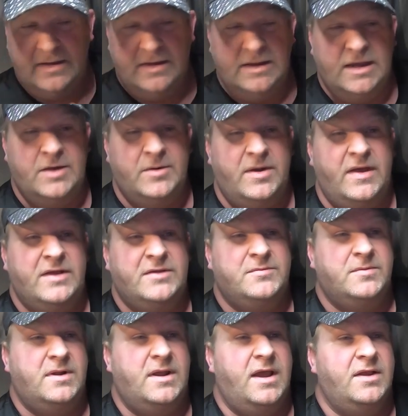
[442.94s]
anyway,
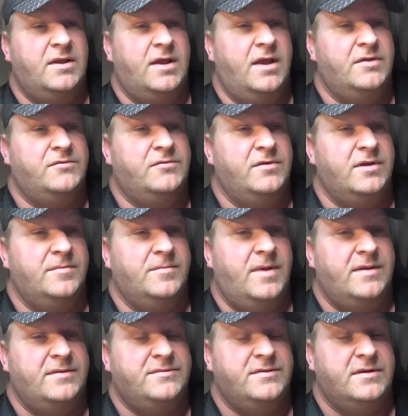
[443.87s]
that's what I, I treated
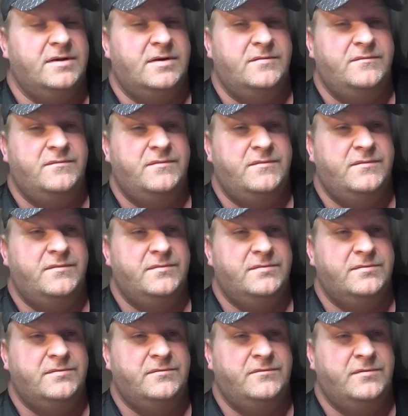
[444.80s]
myself
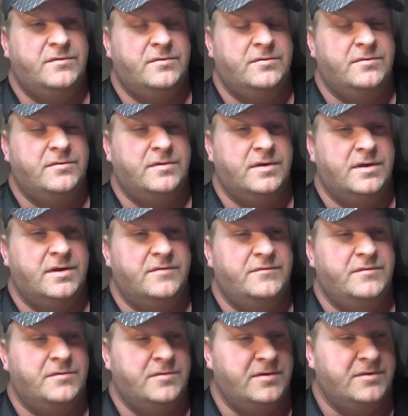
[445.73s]
for uh,
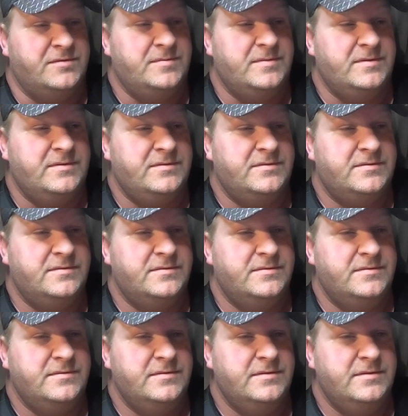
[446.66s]
for Christmas.
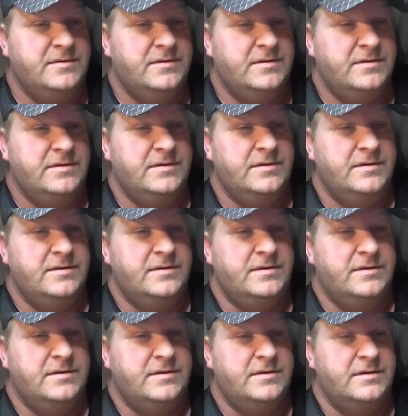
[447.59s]

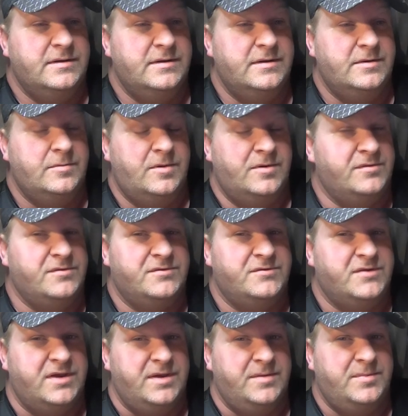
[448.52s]
Uh, it wasn't
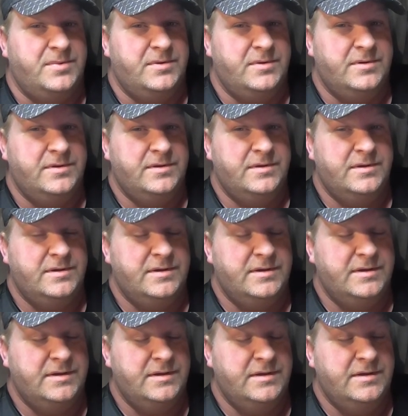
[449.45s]
cheap,
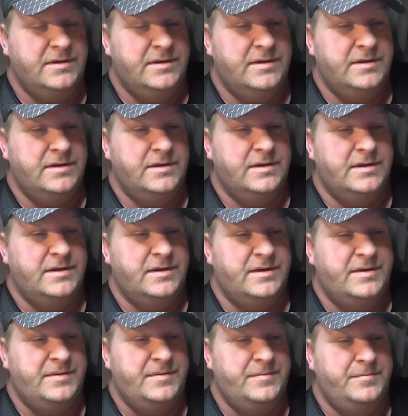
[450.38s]

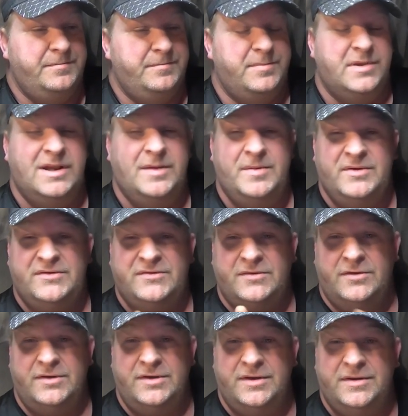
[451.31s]
um, but let me
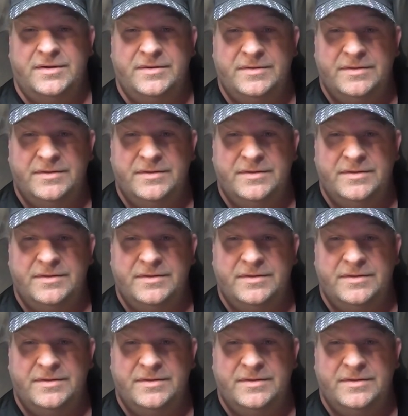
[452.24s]
show you